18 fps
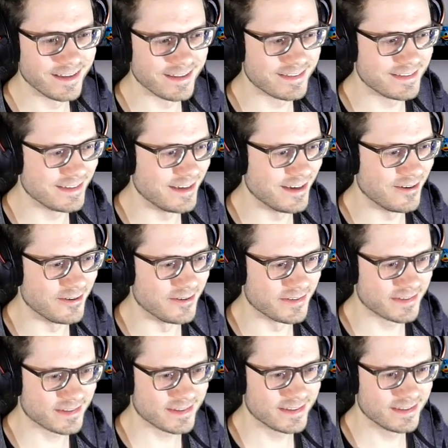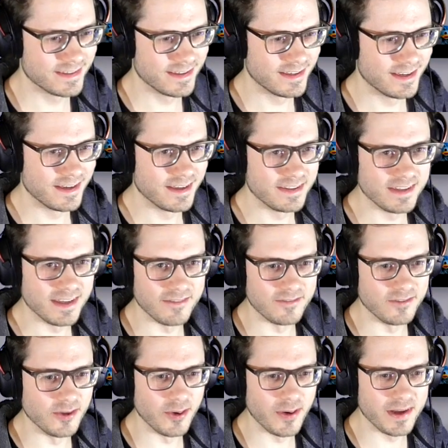That's hilarious. They
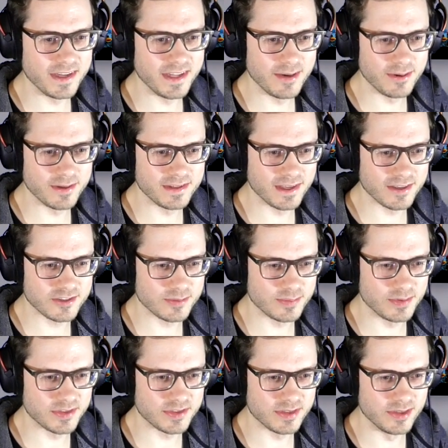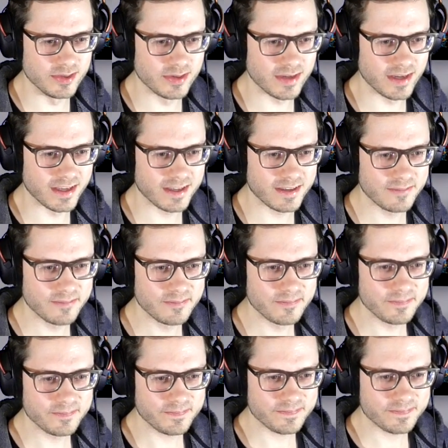have no idea what they're supposed to look like.
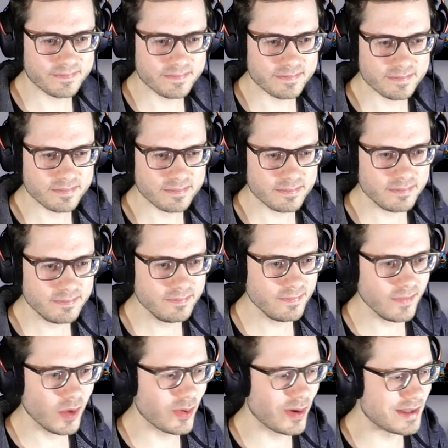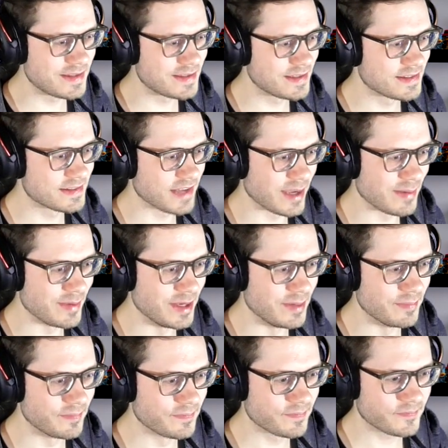Right,
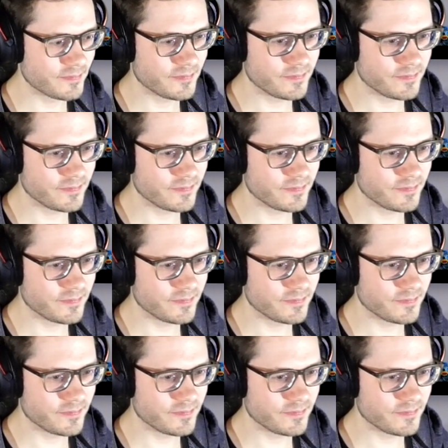Psybeam.